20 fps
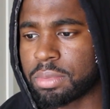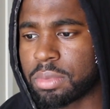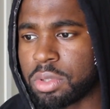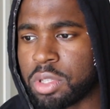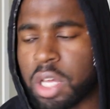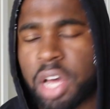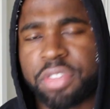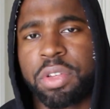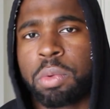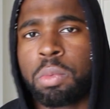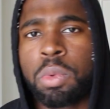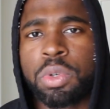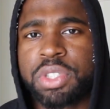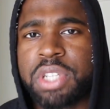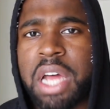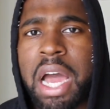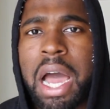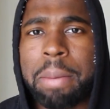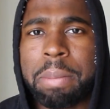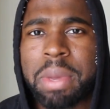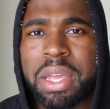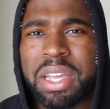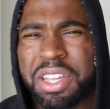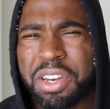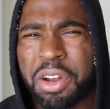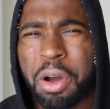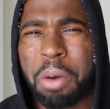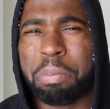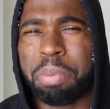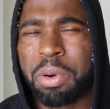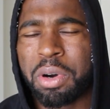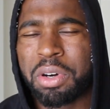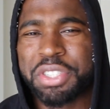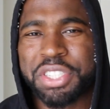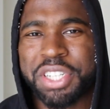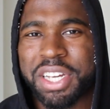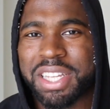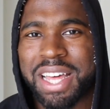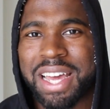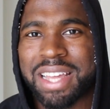nothing will stop me. You know,
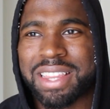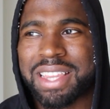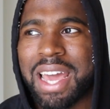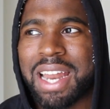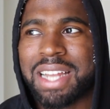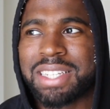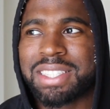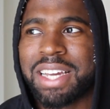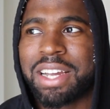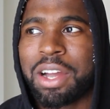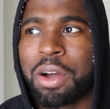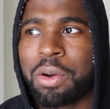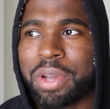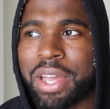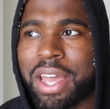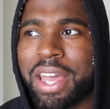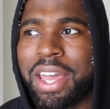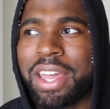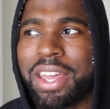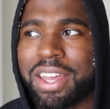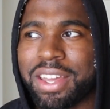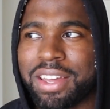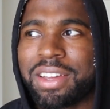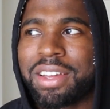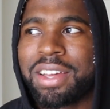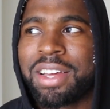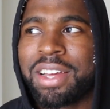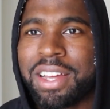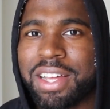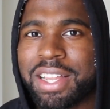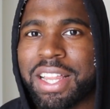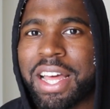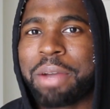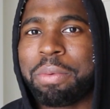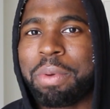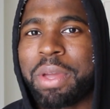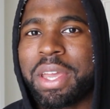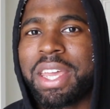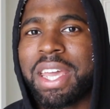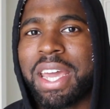bullshit like that. It's like, okay, like
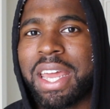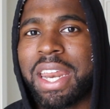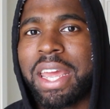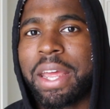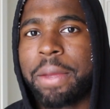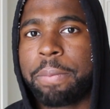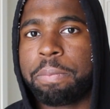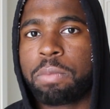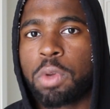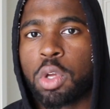we get it.